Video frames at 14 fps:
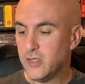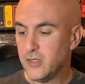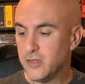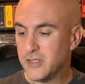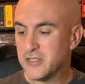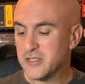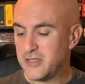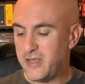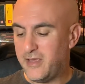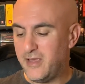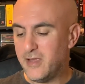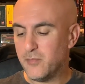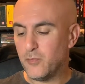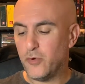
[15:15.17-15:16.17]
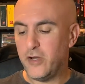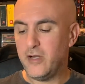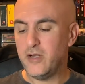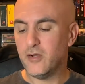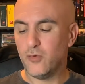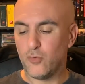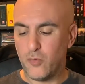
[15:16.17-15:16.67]
This is AM
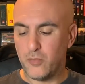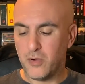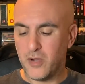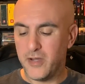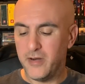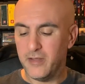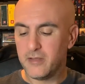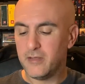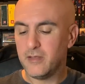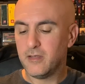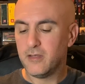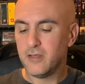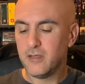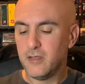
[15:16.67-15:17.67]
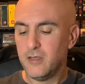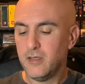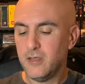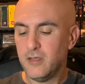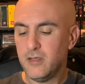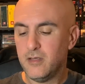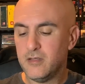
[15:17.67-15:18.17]
Radio Robotic
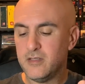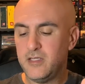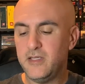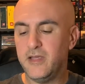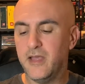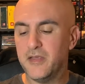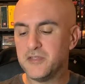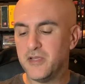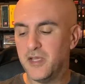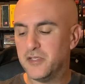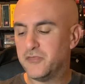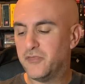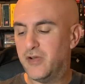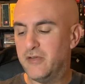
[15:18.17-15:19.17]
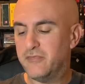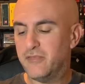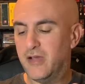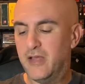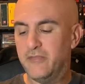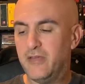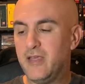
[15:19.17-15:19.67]

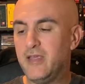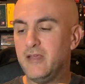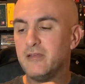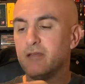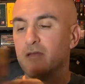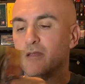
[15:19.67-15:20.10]
TS-558.